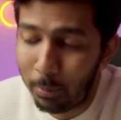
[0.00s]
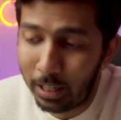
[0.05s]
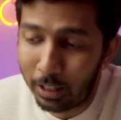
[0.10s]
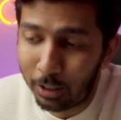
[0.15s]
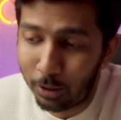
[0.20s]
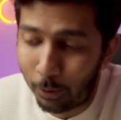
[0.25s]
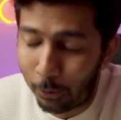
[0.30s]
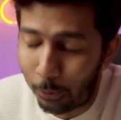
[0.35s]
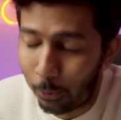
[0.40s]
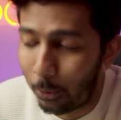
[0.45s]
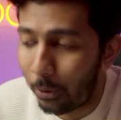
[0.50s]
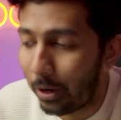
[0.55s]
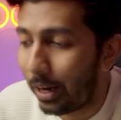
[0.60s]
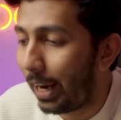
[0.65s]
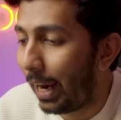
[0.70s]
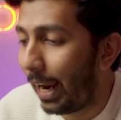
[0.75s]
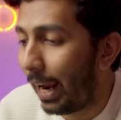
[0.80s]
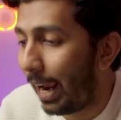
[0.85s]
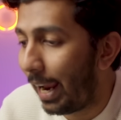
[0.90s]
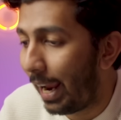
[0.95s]
make your own
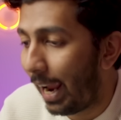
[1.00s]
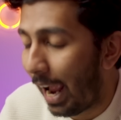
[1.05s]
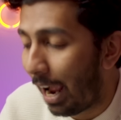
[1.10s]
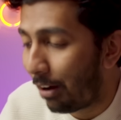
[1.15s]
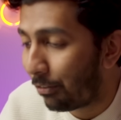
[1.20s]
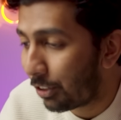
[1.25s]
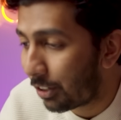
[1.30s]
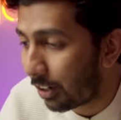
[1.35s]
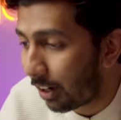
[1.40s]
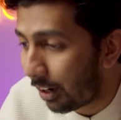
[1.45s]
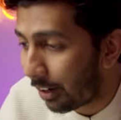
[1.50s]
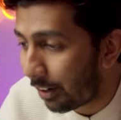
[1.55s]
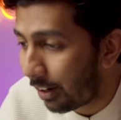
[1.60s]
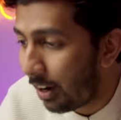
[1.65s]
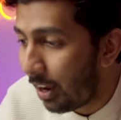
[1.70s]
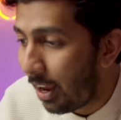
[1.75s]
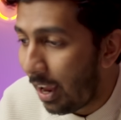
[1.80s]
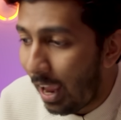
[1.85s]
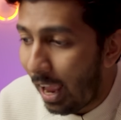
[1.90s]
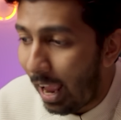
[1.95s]
AI avatar
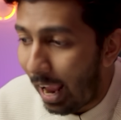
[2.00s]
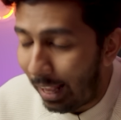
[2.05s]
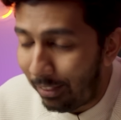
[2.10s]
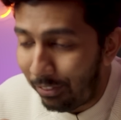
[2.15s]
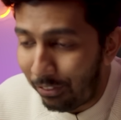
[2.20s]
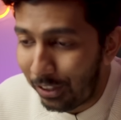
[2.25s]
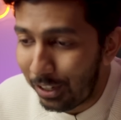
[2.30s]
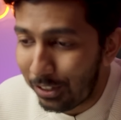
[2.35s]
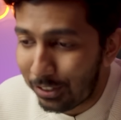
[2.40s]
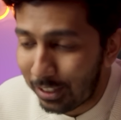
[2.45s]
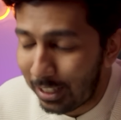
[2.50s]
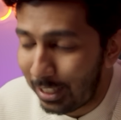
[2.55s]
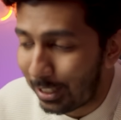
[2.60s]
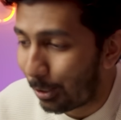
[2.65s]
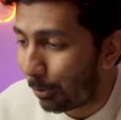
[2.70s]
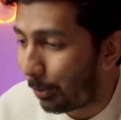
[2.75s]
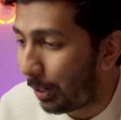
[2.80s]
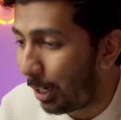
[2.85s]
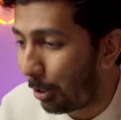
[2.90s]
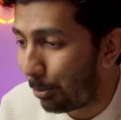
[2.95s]
and this is
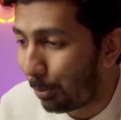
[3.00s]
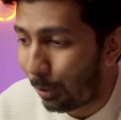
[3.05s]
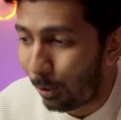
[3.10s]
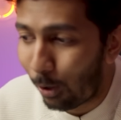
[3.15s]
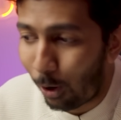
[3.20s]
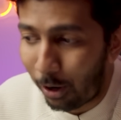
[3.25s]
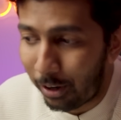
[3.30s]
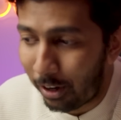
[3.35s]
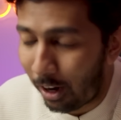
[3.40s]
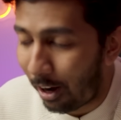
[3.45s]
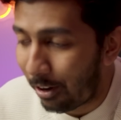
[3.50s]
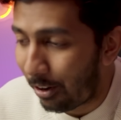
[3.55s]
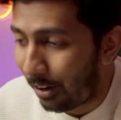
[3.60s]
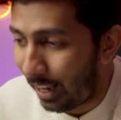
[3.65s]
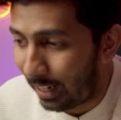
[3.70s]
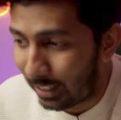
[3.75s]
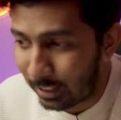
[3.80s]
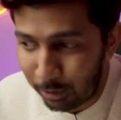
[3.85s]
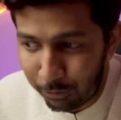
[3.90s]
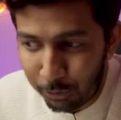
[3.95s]
available on
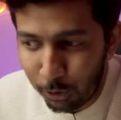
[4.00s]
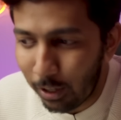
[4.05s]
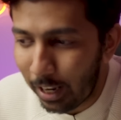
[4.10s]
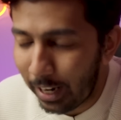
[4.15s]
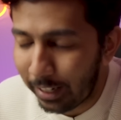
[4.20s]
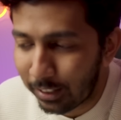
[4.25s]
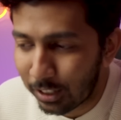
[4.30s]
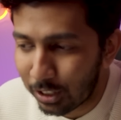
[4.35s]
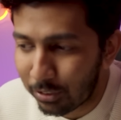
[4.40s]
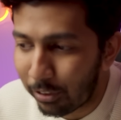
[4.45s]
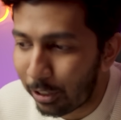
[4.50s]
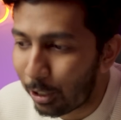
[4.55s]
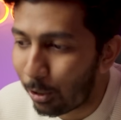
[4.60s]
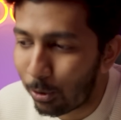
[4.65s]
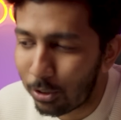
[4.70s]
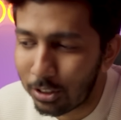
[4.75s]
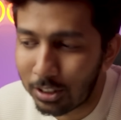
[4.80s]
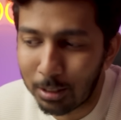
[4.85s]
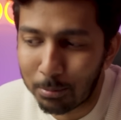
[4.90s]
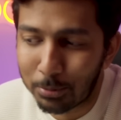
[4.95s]
100x. If you like this
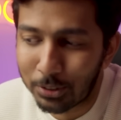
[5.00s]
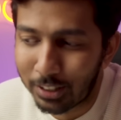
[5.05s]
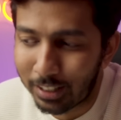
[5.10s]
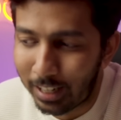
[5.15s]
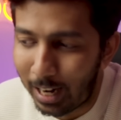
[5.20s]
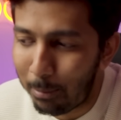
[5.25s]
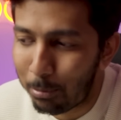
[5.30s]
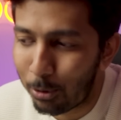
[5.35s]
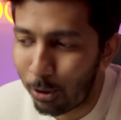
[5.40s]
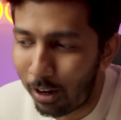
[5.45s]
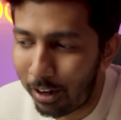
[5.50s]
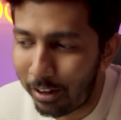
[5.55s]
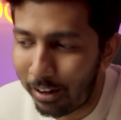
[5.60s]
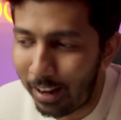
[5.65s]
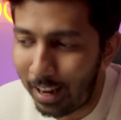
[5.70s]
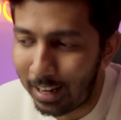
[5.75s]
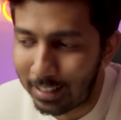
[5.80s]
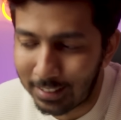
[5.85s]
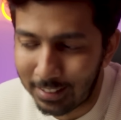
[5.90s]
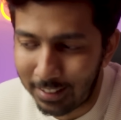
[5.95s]
video, subscribe to
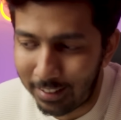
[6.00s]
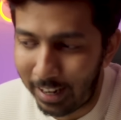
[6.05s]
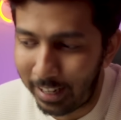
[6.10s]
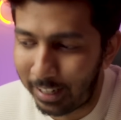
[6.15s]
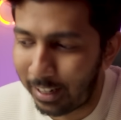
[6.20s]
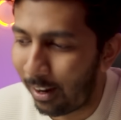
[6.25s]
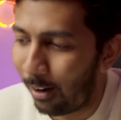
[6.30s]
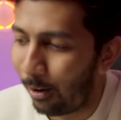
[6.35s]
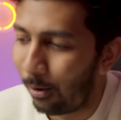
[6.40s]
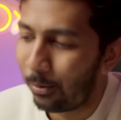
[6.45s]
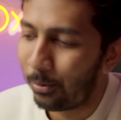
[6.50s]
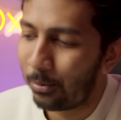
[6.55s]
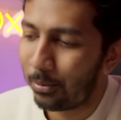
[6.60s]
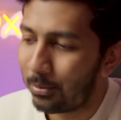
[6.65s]
100x right now.